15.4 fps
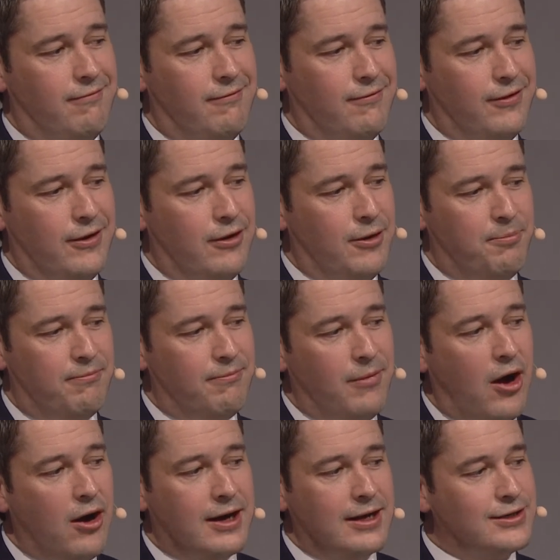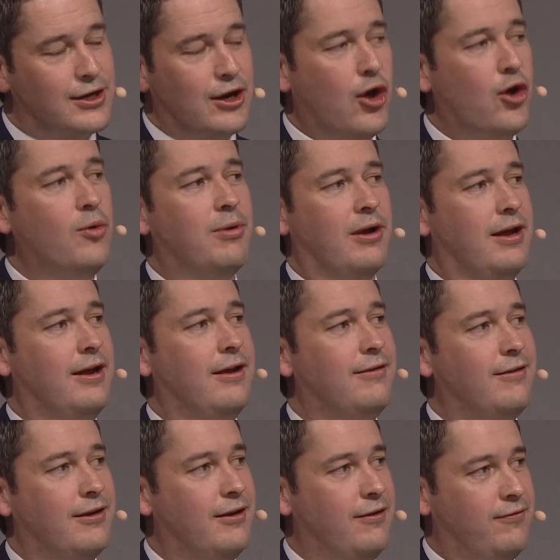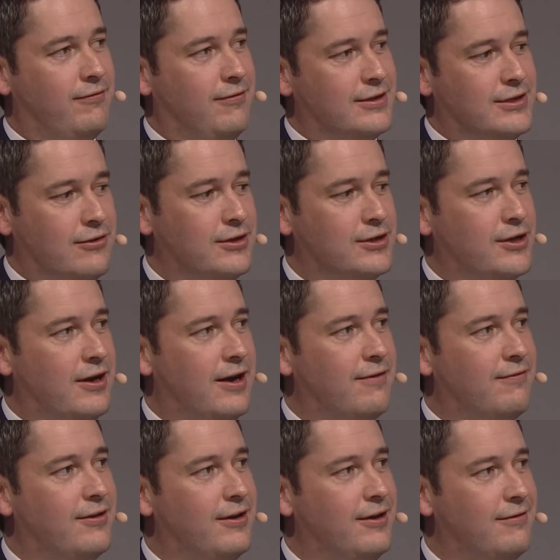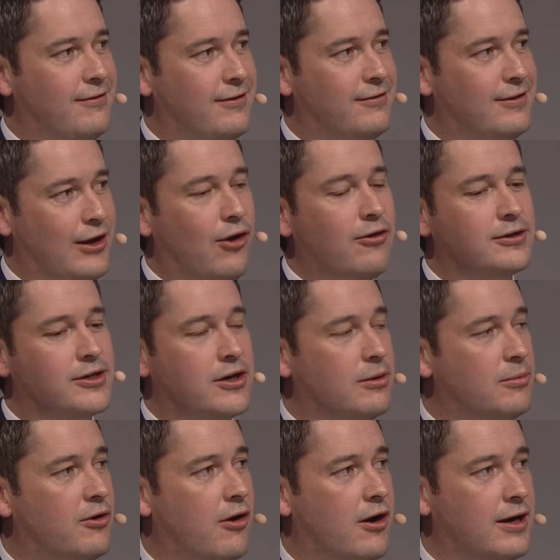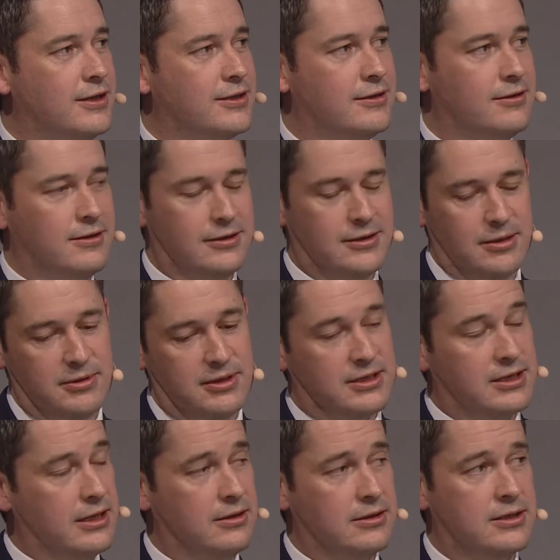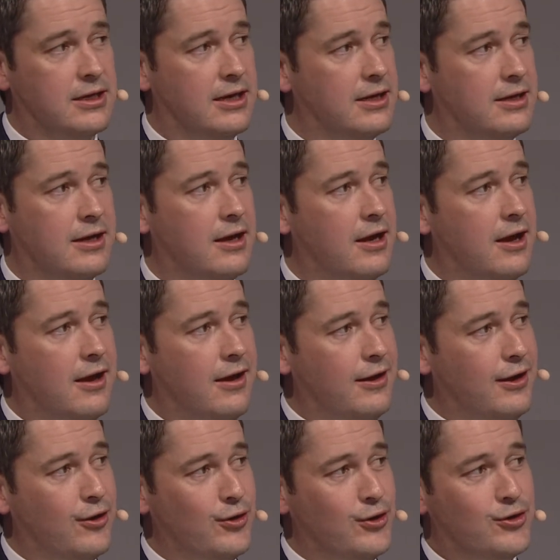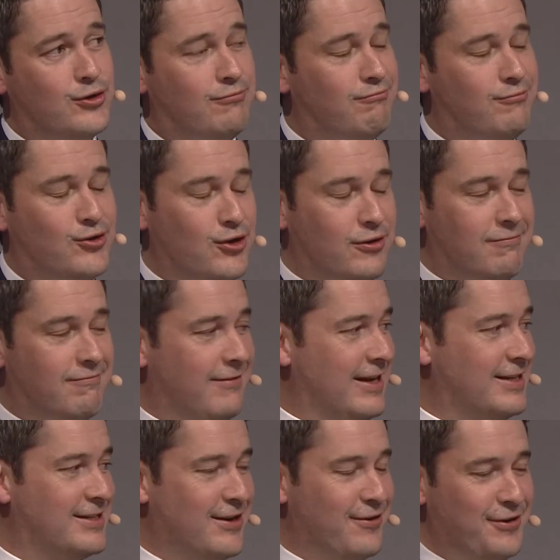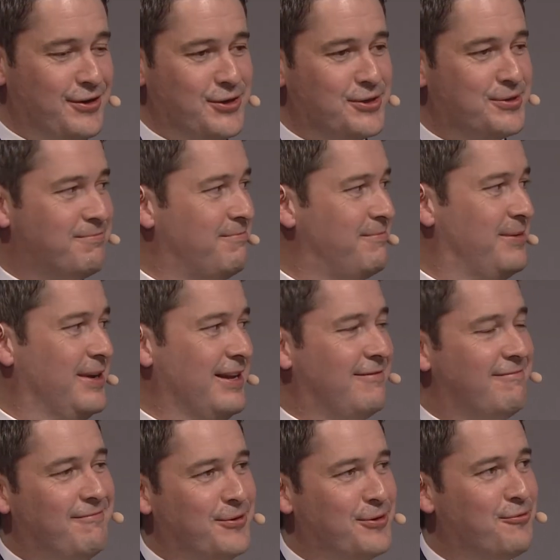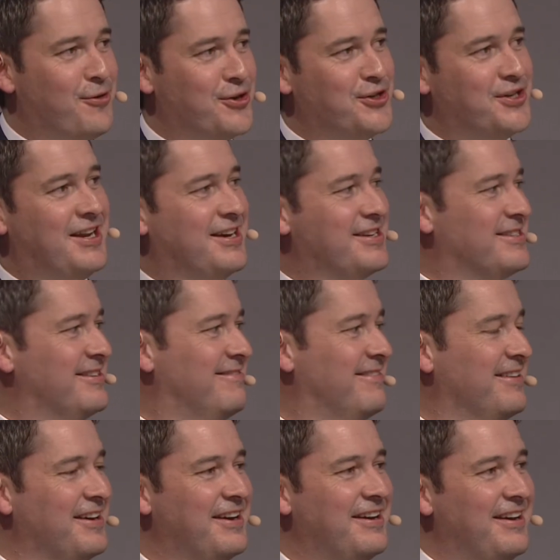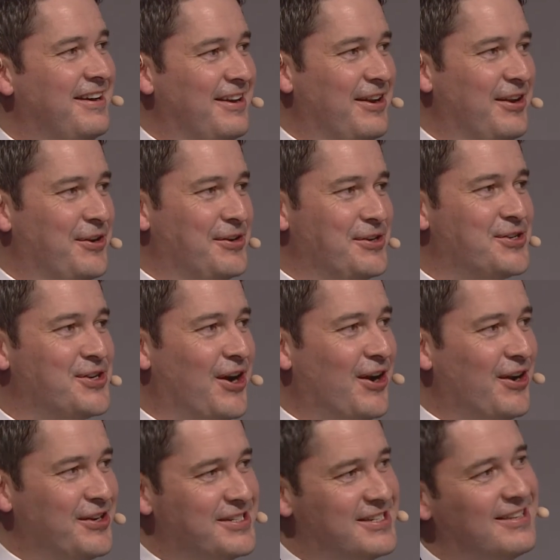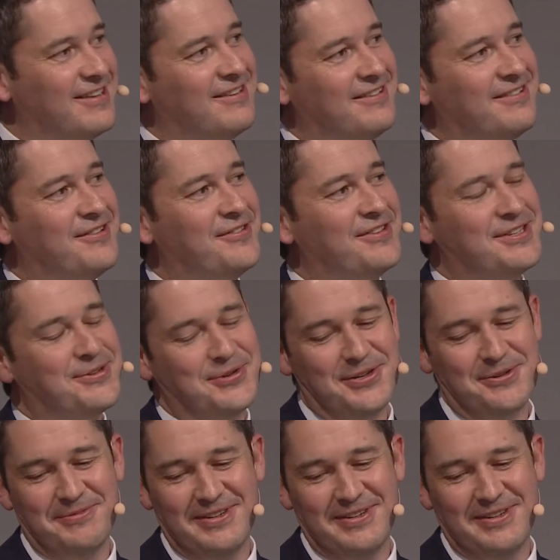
there are markets globally that as long as you have the long-term horizon and some of the skill set, you shouldn't necessarily just be what Roger does and look at Charlotte's and all of this world.